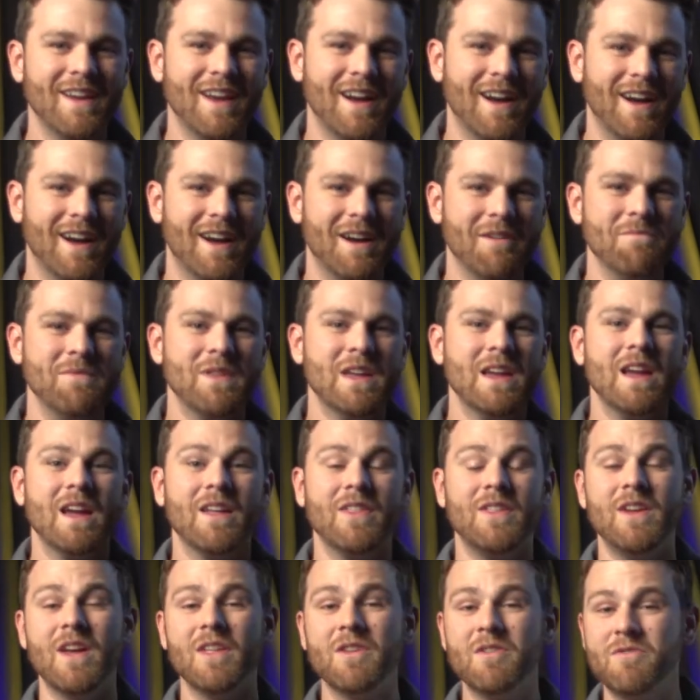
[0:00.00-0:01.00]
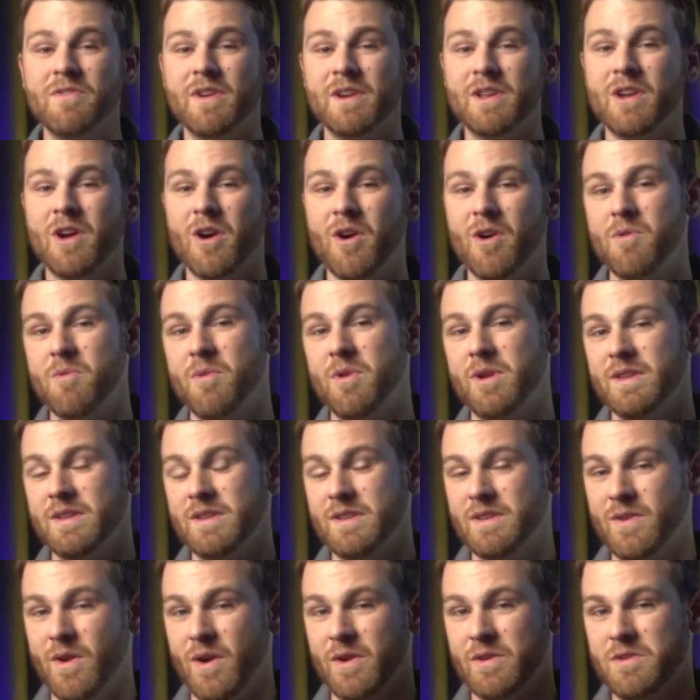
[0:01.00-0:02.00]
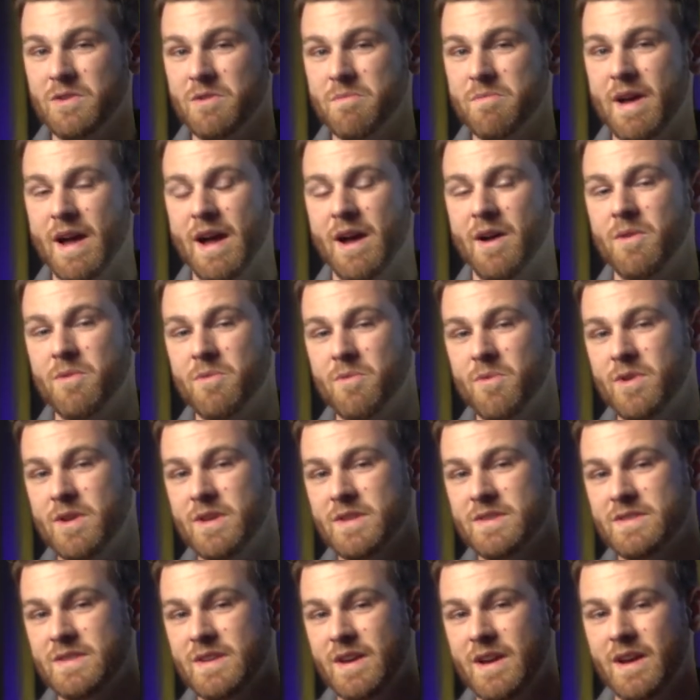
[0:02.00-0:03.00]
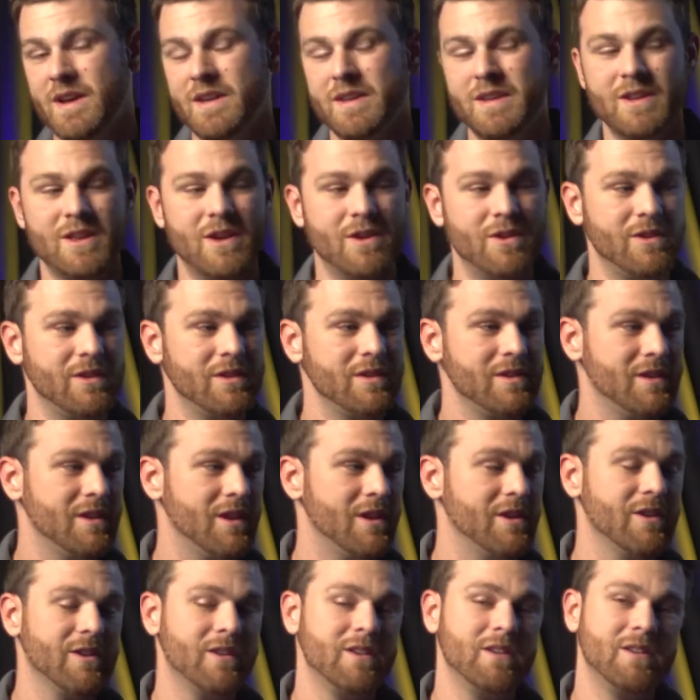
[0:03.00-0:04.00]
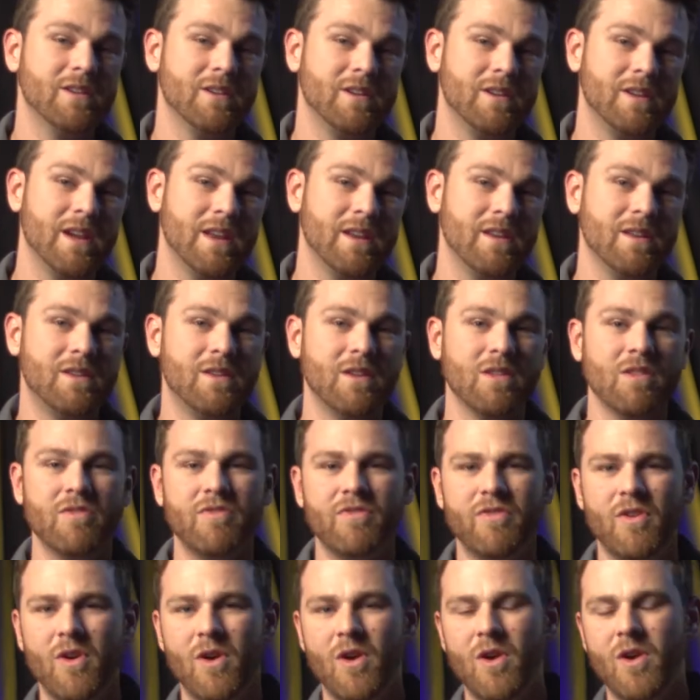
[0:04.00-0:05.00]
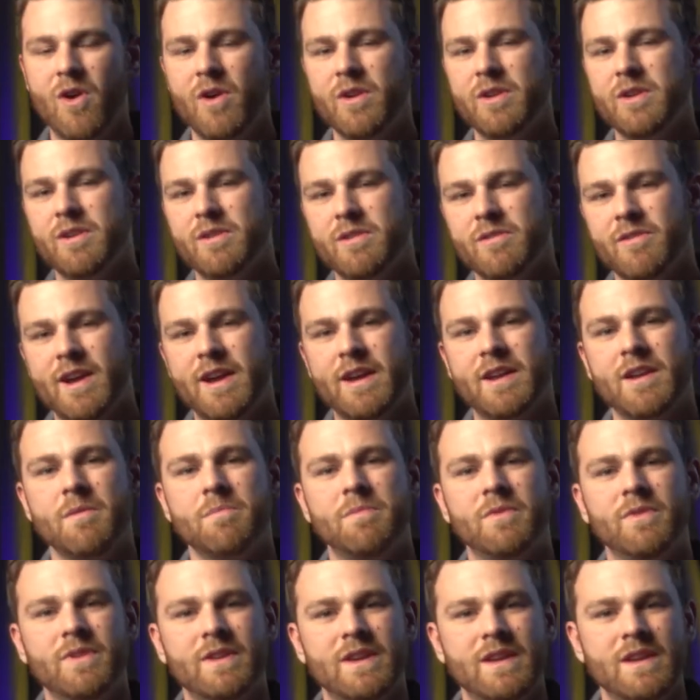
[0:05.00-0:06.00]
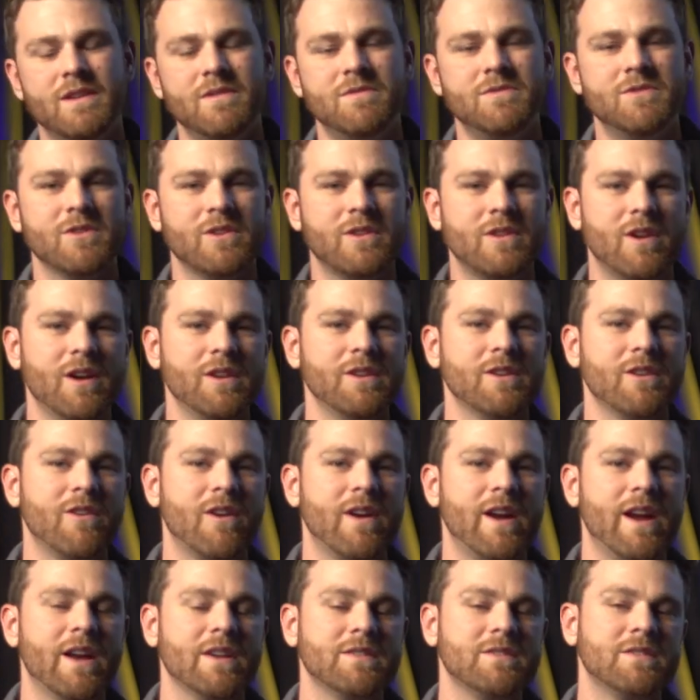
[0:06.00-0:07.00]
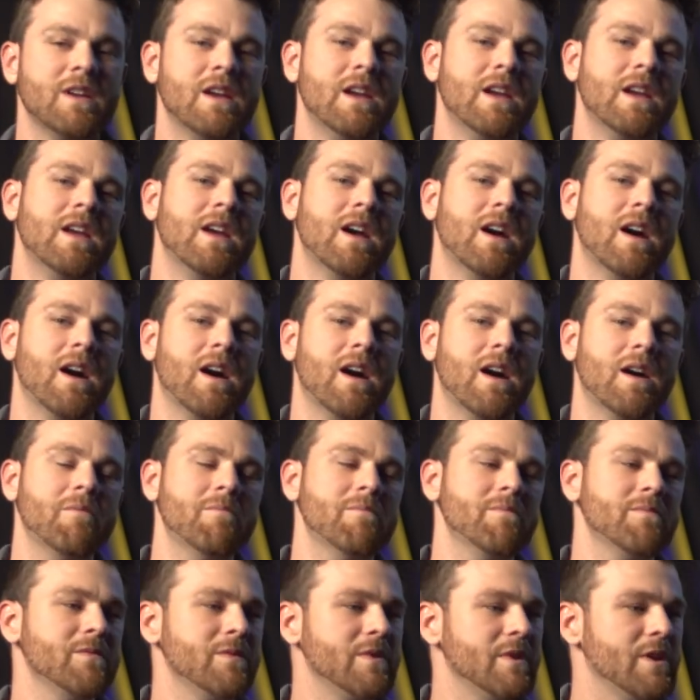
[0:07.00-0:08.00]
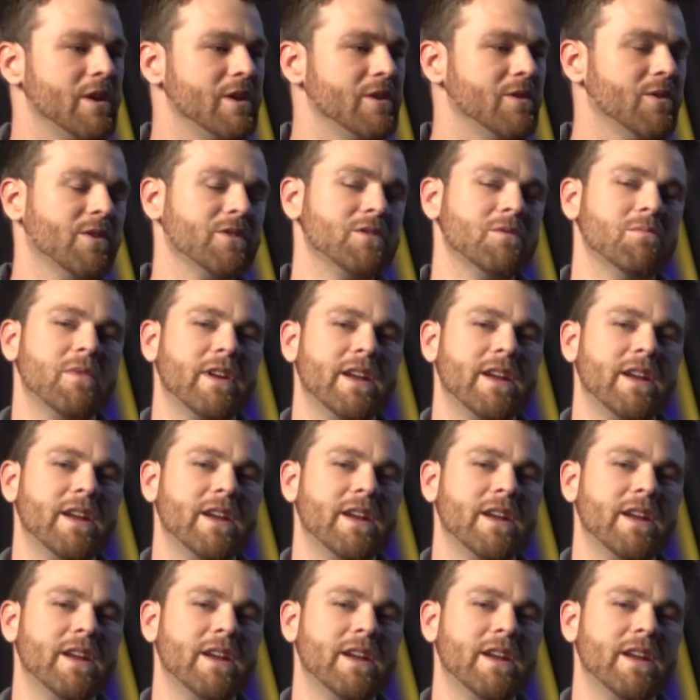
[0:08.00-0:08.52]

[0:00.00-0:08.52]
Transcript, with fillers: Um, the other video I wanted to talk to you about was, uh, you know, you, you know, you're, you're, getting to the fall, you're raking up the leaves, you're cutting your grass, um, you know, you're doing some